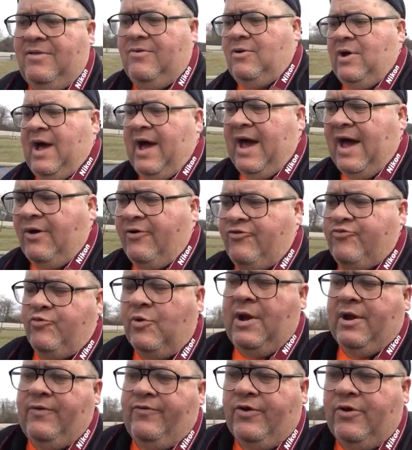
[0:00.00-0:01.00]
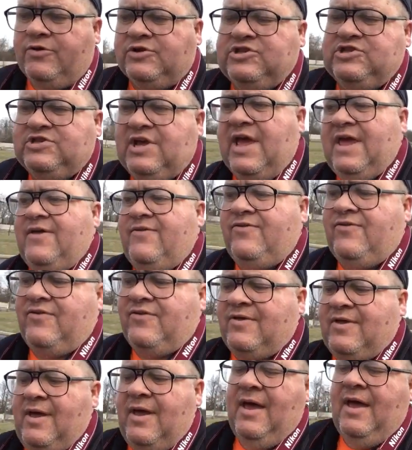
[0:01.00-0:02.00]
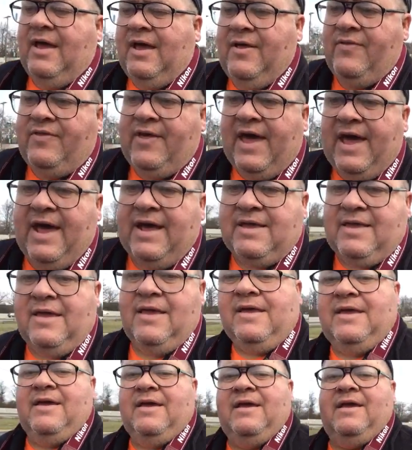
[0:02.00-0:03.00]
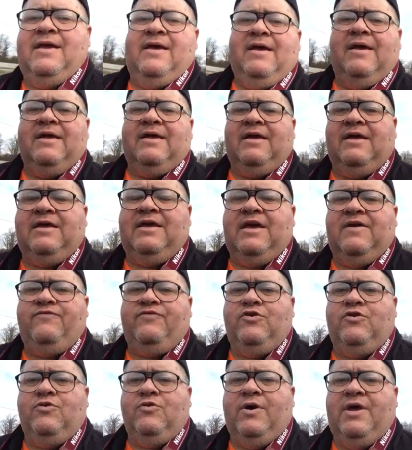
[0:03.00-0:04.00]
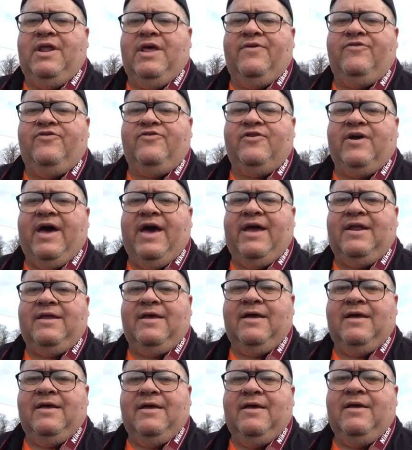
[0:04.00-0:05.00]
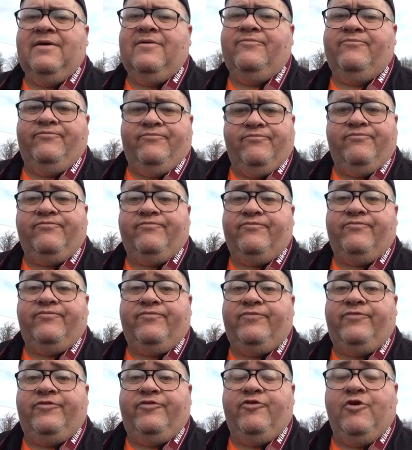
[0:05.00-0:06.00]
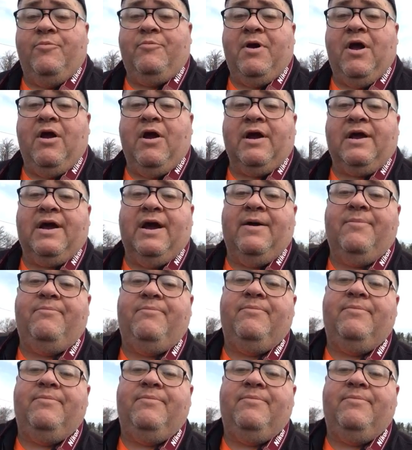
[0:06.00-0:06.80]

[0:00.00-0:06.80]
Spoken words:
Ohio is one of those states that can give you an insight to America.